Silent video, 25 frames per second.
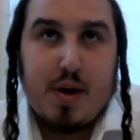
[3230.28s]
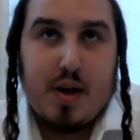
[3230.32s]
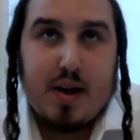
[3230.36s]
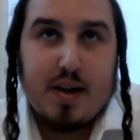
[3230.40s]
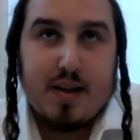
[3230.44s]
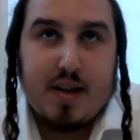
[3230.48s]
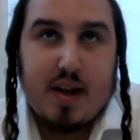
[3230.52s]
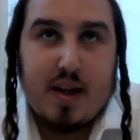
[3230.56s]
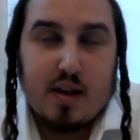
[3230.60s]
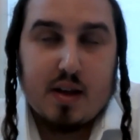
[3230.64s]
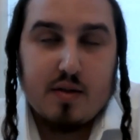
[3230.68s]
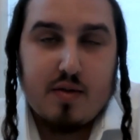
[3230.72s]
being
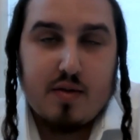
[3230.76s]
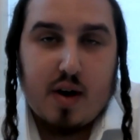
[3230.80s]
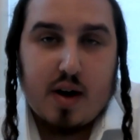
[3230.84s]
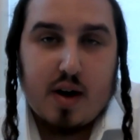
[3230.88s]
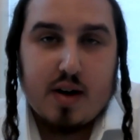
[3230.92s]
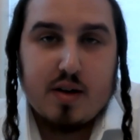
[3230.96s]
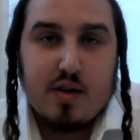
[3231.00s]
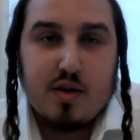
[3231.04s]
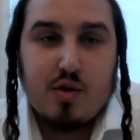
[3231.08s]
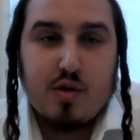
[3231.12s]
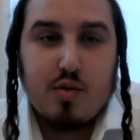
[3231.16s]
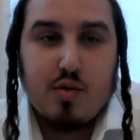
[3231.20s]

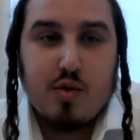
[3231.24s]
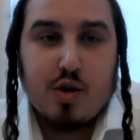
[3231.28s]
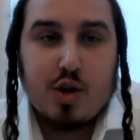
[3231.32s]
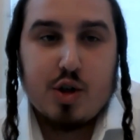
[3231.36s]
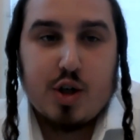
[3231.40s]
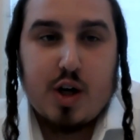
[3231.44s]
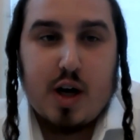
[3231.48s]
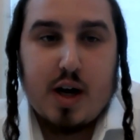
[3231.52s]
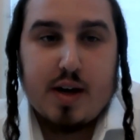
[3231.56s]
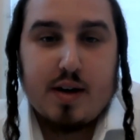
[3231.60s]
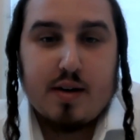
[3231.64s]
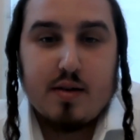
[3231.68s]
identified as
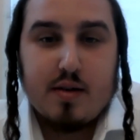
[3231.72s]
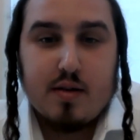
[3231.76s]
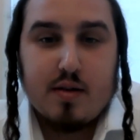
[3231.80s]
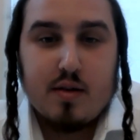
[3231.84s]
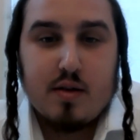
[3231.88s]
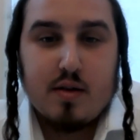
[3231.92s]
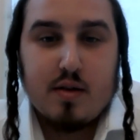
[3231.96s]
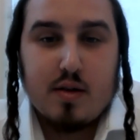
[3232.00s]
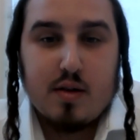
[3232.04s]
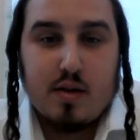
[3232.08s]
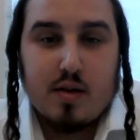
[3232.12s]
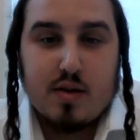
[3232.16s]
Jewish and
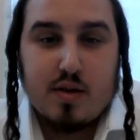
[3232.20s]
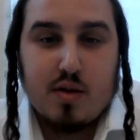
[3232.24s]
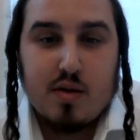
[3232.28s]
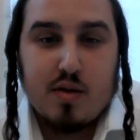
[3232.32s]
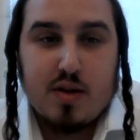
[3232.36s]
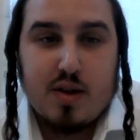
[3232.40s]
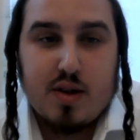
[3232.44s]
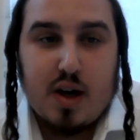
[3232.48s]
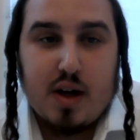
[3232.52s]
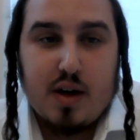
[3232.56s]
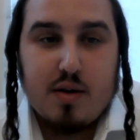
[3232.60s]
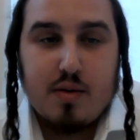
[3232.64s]

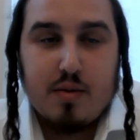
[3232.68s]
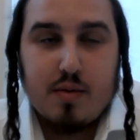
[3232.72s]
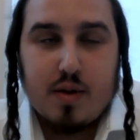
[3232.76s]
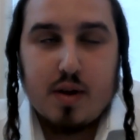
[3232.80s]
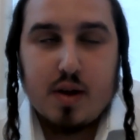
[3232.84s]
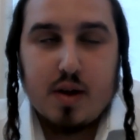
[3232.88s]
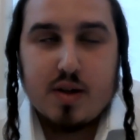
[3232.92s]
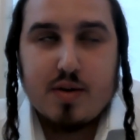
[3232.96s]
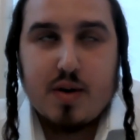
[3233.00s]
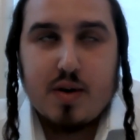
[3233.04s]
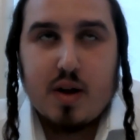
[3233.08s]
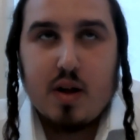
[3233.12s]
associated with
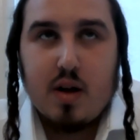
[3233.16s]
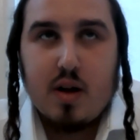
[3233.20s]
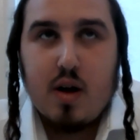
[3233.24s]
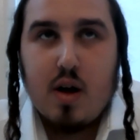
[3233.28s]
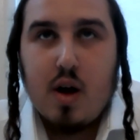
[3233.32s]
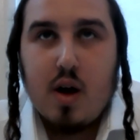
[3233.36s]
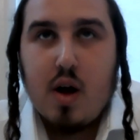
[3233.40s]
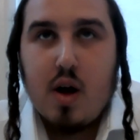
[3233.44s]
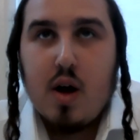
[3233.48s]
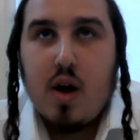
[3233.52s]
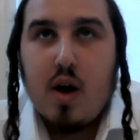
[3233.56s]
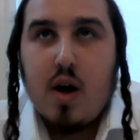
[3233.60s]
Israel.
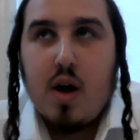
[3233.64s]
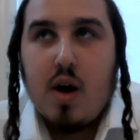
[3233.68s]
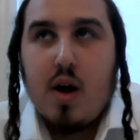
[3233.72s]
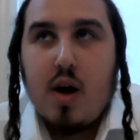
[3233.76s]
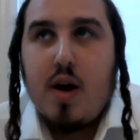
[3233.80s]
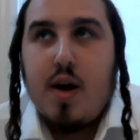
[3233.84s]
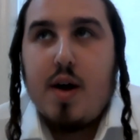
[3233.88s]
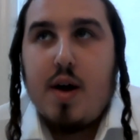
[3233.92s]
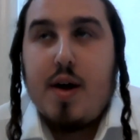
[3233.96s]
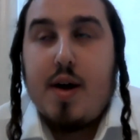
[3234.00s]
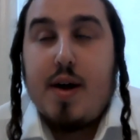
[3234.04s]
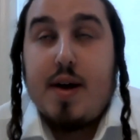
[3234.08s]

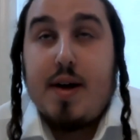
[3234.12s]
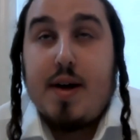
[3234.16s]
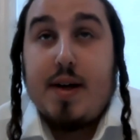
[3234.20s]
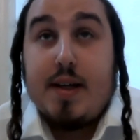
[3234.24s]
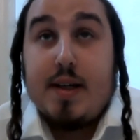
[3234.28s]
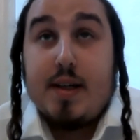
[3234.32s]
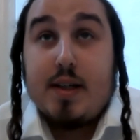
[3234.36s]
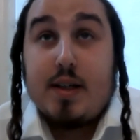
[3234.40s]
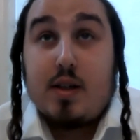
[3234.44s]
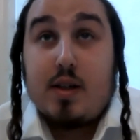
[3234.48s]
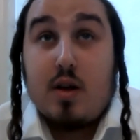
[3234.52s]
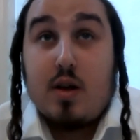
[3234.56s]

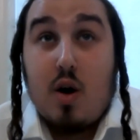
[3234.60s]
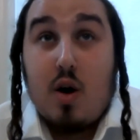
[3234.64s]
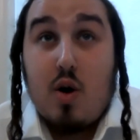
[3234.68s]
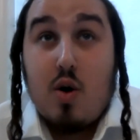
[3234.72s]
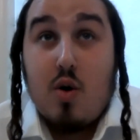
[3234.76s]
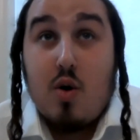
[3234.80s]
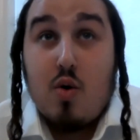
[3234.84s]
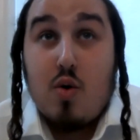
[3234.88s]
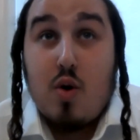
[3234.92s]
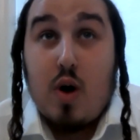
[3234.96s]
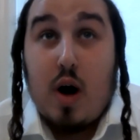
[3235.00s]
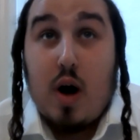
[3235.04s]

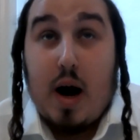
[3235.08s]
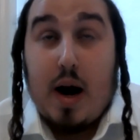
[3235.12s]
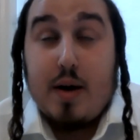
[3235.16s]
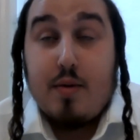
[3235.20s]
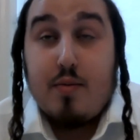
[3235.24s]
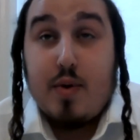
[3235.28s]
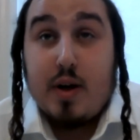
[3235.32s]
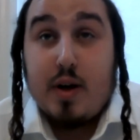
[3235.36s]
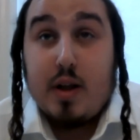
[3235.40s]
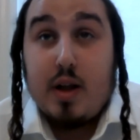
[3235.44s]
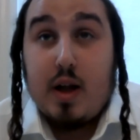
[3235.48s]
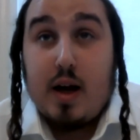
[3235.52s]
So I
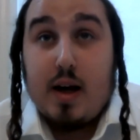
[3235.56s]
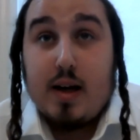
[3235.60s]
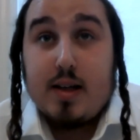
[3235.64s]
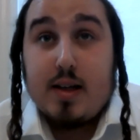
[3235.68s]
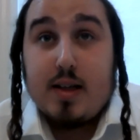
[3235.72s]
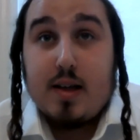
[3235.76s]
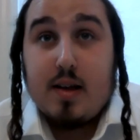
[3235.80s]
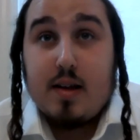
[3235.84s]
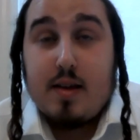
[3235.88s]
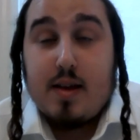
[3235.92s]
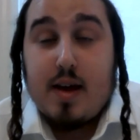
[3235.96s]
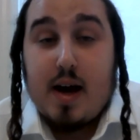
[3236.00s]

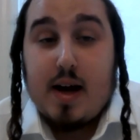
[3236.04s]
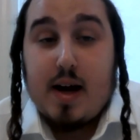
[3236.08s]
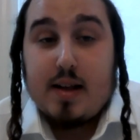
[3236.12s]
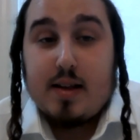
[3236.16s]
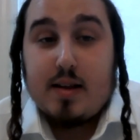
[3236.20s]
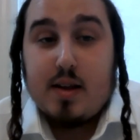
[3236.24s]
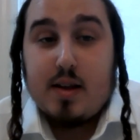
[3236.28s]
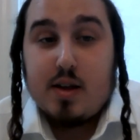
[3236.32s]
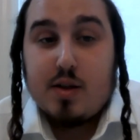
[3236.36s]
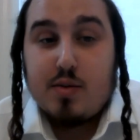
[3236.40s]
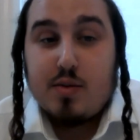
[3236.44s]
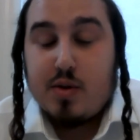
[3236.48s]
realized
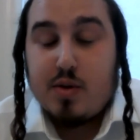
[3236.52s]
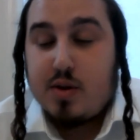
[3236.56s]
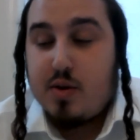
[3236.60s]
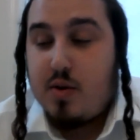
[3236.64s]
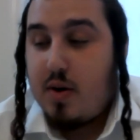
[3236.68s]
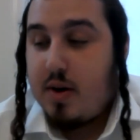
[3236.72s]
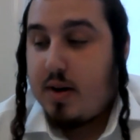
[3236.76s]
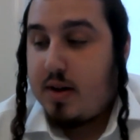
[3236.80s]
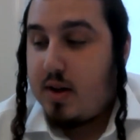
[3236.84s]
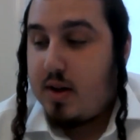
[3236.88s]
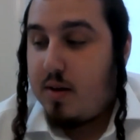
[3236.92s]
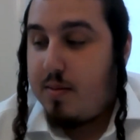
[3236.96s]
that this was
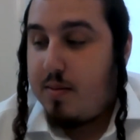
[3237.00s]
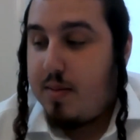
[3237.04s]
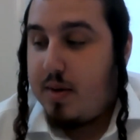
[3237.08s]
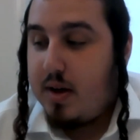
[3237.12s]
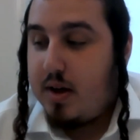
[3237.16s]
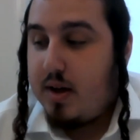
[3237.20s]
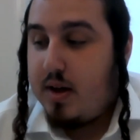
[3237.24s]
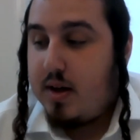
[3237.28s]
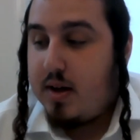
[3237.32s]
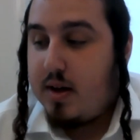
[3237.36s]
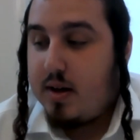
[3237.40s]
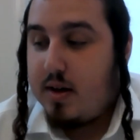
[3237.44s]
going to
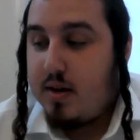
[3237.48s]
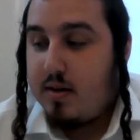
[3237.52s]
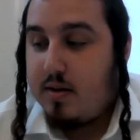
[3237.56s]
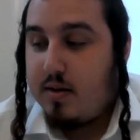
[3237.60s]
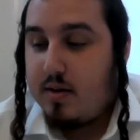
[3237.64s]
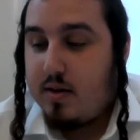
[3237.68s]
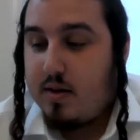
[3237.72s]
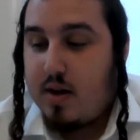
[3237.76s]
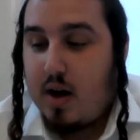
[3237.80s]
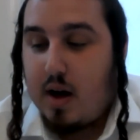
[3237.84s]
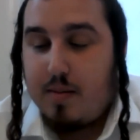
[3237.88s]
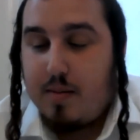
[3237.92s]
be
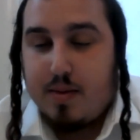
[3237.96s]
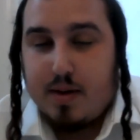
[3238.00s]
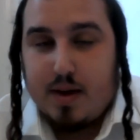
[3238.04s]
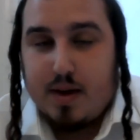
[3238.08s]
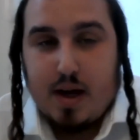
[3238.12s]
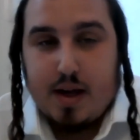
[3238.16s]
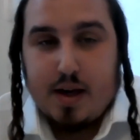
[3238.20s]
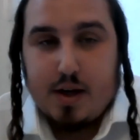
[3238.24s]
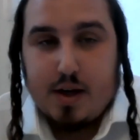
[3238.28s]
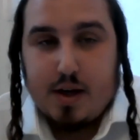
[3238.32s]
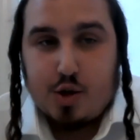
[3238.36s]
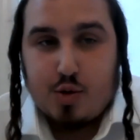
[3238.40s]
a
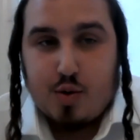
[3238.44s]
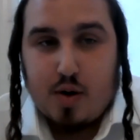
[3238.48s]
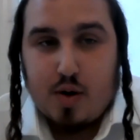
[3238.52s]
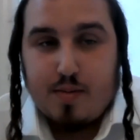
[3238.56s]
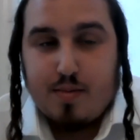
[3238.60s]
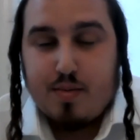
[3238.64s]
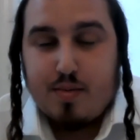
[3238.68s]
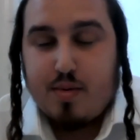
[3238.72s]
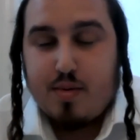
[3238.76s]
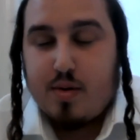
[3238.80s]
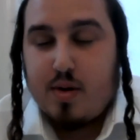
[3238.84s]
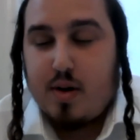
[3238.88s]
complicated
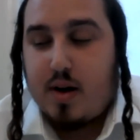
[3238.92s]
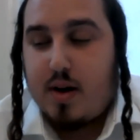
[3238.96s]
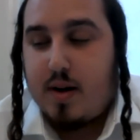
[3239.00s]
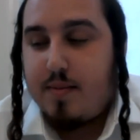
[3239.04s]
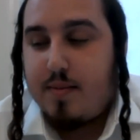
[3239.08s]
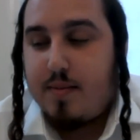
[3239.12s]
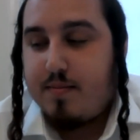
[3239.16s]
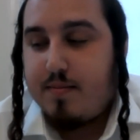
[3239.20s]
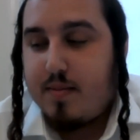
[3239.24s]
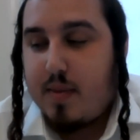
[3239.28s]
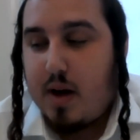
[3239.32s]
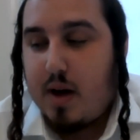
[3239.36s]
trip.
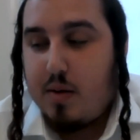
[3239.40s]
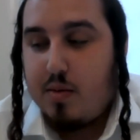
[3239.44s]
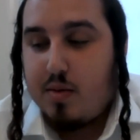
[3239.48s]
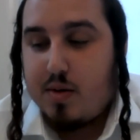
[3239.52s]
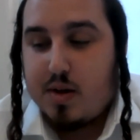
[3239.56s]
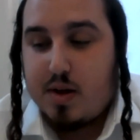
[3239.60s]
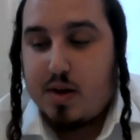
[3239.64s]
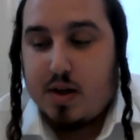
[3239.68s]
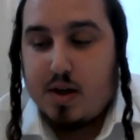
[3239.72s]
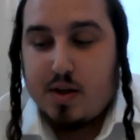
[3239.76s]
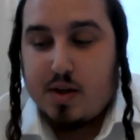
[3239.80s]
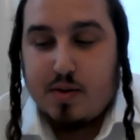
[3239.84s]
I
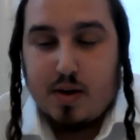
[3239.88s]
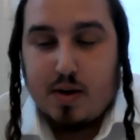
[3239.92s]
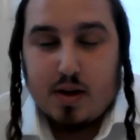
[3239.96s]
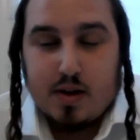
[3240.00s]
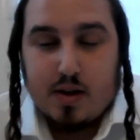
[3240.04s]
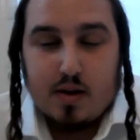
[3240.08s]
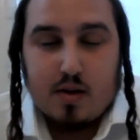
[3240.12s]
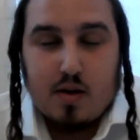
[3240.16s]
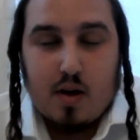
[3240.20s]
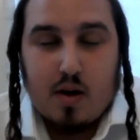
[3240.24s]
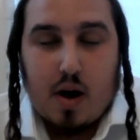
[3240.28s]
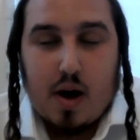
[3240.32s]
was in Israel
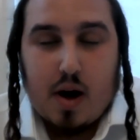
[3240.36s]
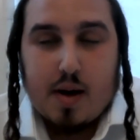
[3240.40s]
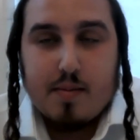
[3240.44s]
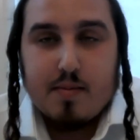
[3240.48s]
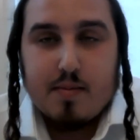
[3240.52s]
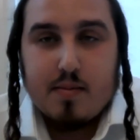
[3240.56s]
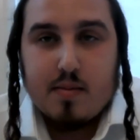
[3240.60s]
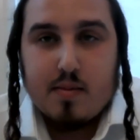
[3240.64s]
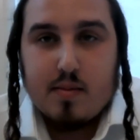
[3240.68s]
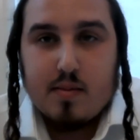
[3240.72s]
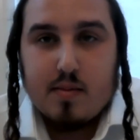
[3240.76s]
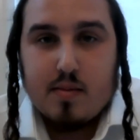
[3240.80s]
at the
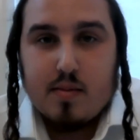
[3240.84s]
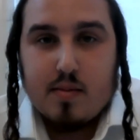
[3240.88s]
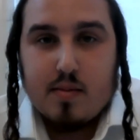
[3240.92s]
time.